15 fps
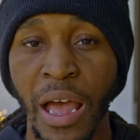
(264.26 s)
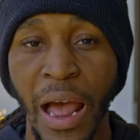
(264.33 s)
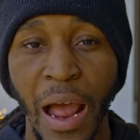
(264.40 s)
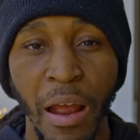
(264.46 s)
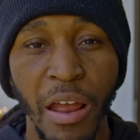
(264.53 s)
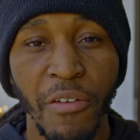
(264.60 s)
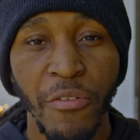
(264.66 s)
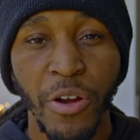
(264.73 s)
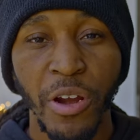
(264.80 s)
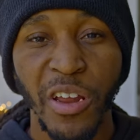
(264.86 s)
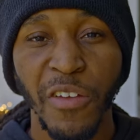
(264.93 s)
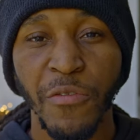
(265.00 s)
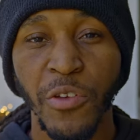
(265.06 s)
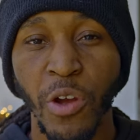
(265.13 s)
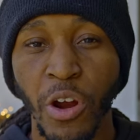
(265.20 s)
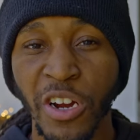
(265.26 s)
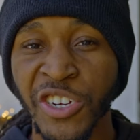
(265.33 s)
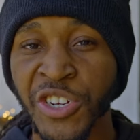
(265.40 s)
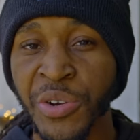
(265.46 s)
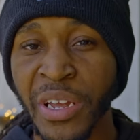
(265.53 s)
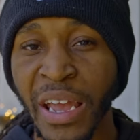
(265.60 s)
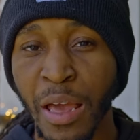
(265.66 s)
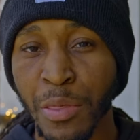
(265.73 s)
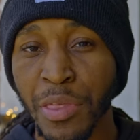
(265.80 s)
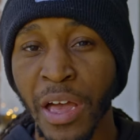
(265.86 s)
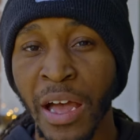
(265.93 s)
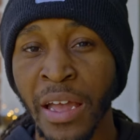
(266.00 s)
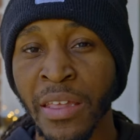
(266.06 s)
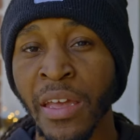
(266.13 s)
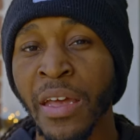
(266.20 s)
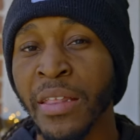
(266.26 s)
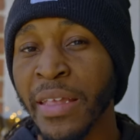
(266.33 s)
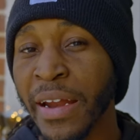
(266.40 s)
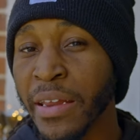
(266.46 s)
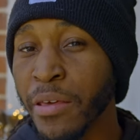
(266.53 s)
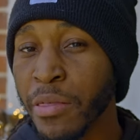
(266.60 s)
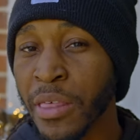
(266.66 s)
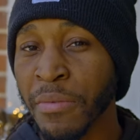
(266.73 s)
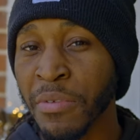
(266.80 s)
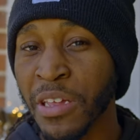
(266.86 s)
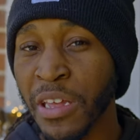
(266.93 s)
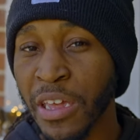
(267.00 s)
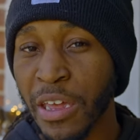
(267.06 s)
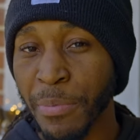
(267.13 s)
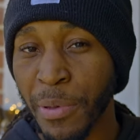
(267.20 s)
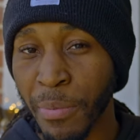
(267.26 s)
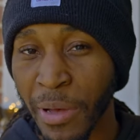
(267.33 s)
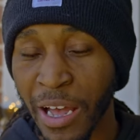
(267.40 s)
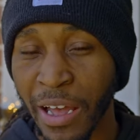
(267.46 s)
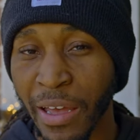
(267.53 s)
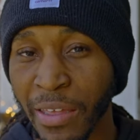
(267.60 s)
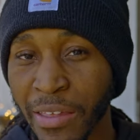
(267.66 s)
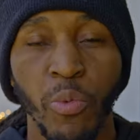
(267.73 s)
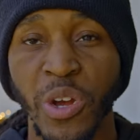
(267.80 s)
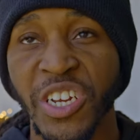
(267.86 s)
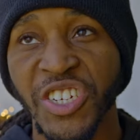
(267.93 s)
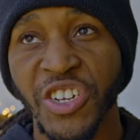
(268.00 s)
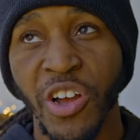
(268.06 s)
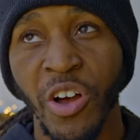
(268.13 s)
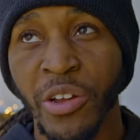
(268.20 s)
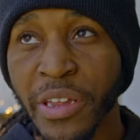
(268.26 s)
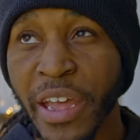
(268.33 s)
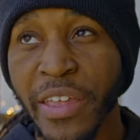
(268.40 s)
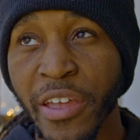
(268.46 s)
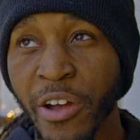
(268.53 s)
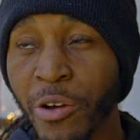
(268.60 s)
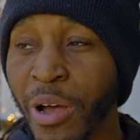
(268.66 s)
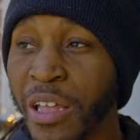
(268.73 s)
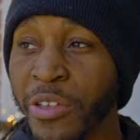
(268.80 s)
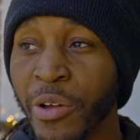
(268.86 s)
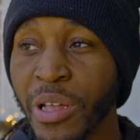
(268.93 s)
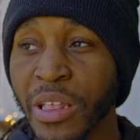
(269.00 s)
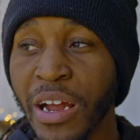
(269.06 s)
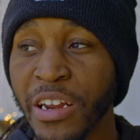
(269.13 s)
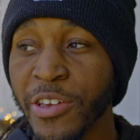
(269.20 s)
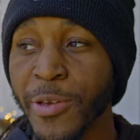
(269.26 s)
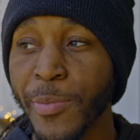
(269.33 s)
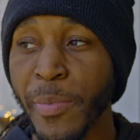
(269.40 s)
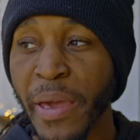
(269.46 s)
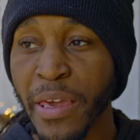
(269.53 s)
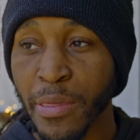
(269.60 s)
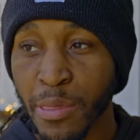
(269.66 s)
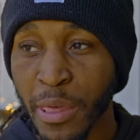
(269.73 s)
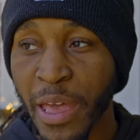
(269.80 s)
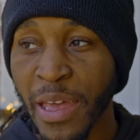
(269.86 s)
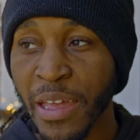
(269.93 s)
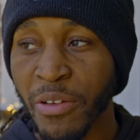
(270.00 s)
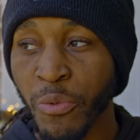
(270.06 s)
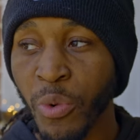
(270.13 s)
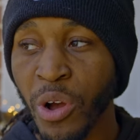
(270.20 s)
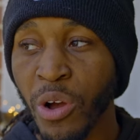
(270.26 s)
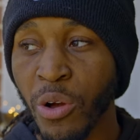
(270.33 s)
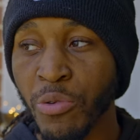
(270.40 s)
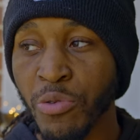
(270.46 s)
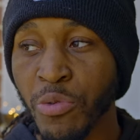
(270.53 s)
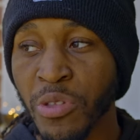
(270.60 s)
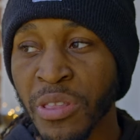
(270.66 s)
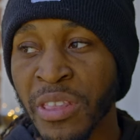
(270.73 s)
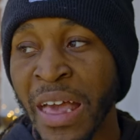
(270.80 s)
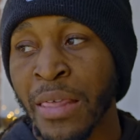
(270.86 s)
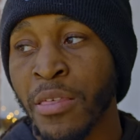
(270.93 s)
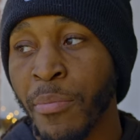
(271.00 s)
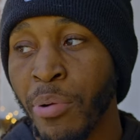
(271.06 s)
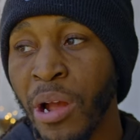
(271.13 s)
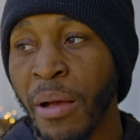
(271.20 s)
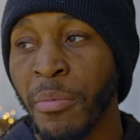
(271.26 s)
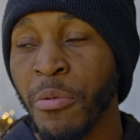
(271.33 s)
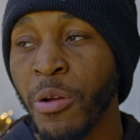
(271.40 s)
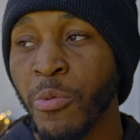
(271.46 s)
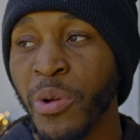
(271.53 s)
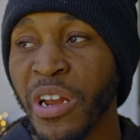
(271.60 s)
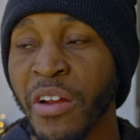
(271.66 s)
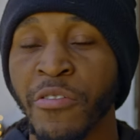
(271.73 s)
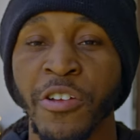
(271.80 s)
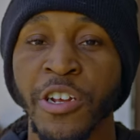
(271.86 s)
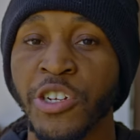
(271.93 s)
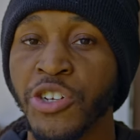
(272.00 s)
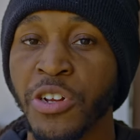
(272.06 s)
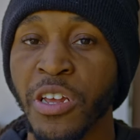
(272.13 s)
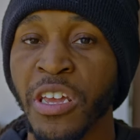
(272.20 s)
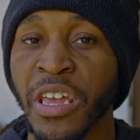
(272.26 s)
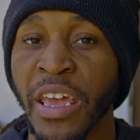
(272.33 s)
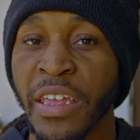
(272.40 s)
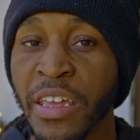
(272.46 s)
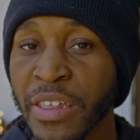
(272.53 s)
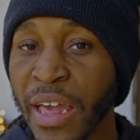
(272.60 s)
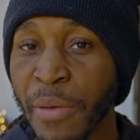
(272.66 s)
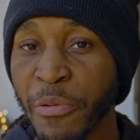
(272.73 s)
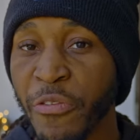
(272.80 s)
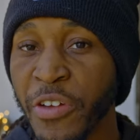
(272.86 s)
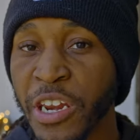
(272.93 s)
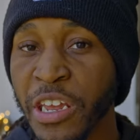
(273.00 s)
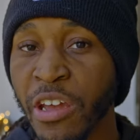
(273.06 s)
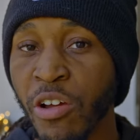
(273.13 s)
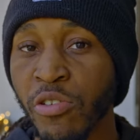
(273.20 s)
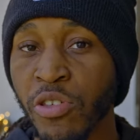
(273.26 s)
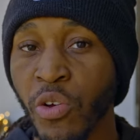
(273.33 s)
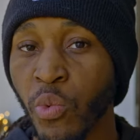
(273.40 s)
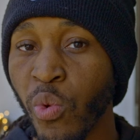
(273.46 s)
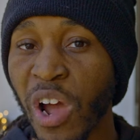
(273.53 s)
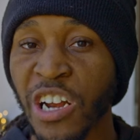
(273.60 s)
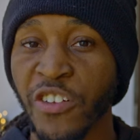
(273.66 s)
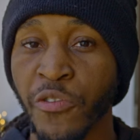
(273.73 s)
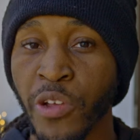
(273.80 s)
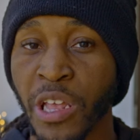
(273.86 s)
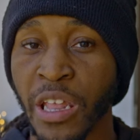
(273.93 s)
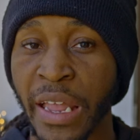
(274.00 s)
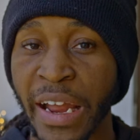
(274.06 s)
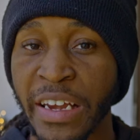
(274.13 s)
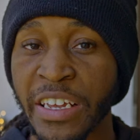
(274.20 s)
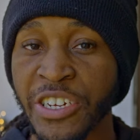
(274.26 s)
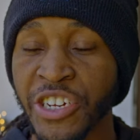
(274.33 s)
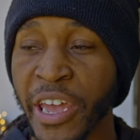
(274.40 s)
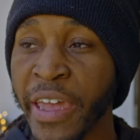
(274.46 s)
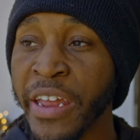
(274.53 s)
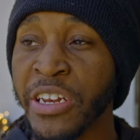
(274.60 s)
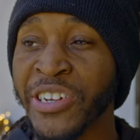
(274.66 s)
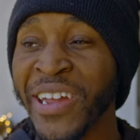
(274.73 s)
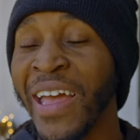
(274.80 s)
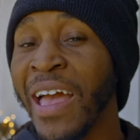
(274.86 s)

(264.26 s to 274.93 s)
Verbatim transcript: However, if you are shooting outside, that is something to keep in mind. Which on that note, I know a lot of you may say, well, that's a problem whenever you're shooting any type of video to watch for the lighting change.